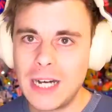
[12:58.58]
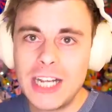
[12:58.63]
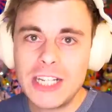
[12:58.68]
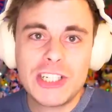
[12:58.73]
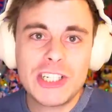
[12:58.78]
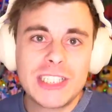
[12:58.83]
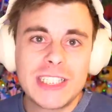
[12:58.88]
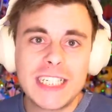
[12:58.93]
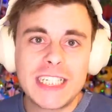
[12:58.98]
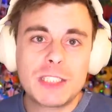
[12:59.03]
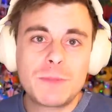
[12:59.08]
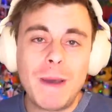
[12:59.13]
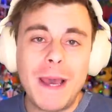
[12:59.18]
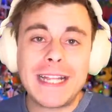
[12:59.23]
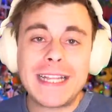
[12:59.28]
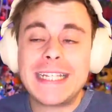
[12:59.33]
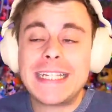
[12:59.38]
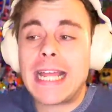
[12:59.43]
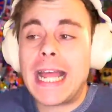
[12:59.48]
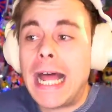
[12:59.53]
I just
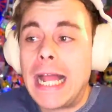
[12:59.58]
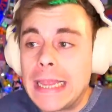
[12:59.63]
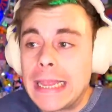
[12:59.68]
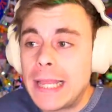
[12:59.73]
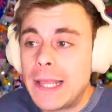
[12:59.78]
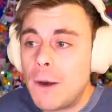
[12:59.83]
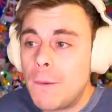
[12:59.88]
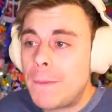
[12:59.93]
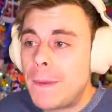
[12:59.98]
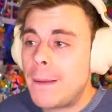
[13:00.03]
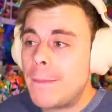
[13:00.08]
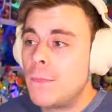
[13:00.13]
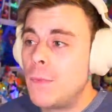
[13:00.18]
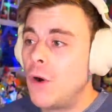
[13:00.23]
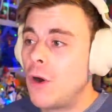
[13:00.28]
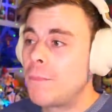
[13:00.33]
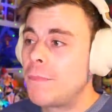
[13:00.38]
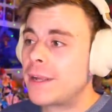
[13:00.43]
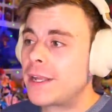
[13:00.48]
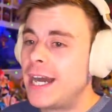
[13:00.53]
expected a little bit
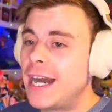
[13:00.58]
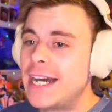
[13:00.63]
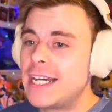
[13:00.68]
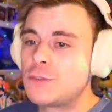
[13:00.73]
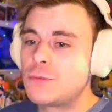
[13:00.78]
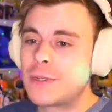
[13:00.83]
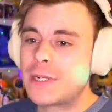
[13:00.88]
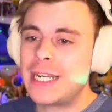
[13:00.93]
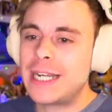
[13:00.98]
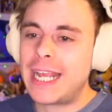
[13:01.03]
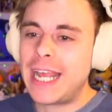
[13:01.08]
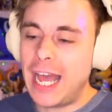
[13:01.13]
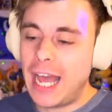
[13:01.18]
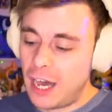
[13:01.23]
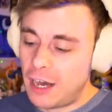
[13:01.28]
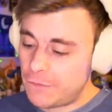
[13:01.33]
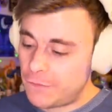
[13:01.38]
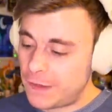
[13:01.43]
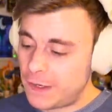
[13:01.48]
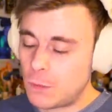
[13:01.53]
more, but guys, we're going to get
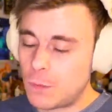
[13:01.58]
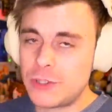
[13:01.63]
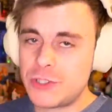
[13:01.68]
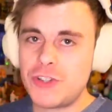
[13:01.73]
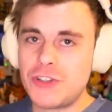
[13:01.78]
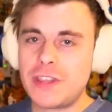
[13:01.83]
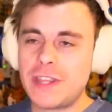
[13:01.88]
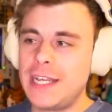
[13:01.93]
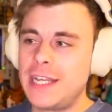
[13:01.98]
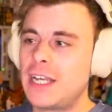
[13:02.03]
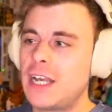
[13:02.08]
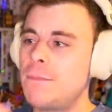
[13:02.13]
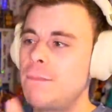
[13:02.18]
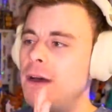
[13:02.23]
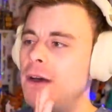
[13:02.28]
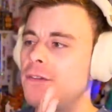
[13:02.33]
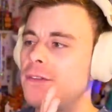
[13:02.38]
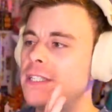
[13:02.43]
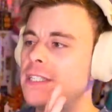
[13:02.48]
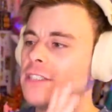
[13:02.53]
out of here. What do you think
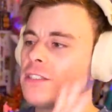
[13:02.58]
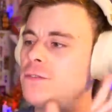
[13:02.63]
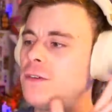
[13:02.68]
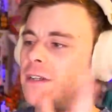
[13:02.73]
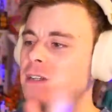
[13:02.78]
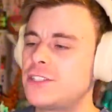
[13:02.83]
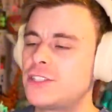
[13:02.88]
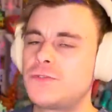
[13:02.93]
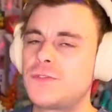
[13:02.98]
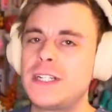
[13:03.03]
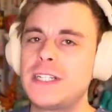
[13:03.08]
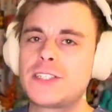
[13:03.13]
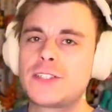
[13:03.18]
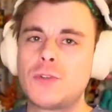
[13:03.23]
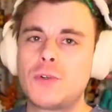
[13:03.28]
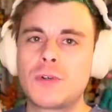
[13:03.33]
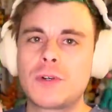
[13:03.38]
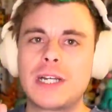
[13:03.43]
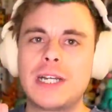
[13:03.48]
about this Fun It's Freddy's core